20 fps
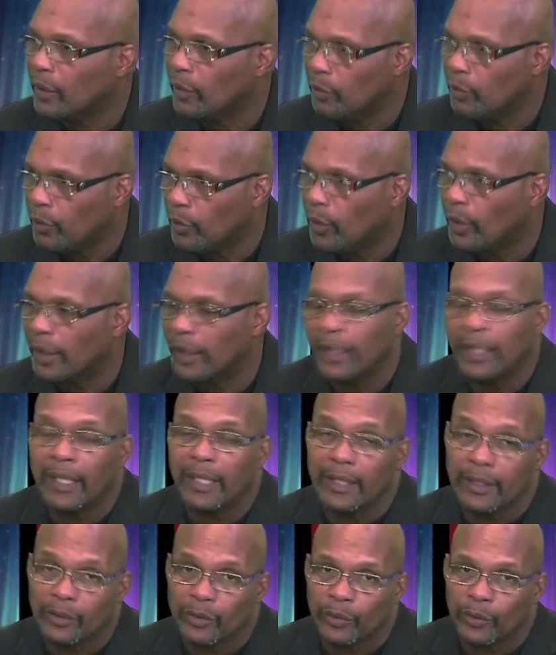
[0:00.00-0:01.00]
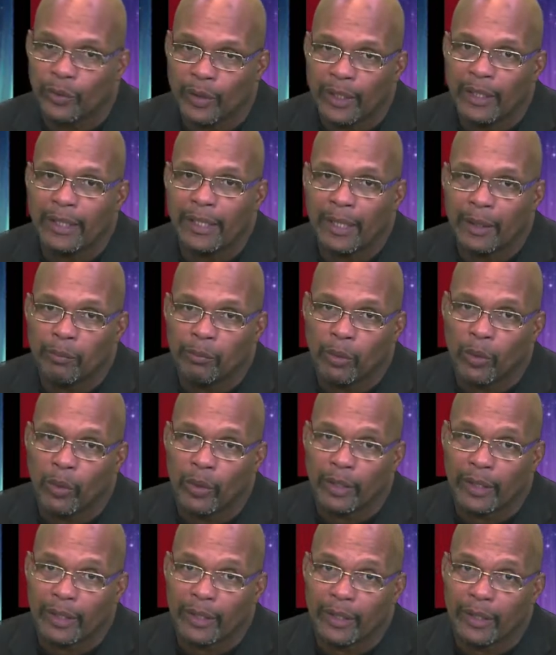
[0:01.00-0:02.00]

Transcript: afford it, is really important.